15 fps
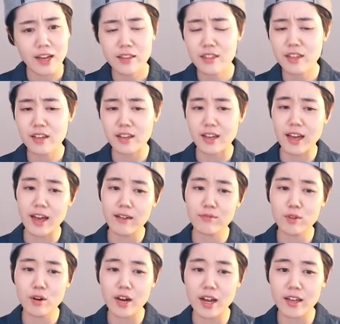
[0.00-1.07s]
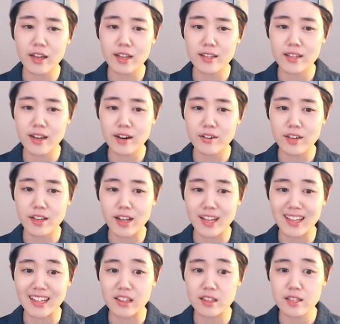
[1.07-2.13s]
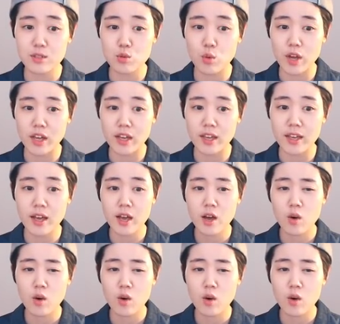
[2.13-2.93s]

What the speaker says: think after I Atari like in this way,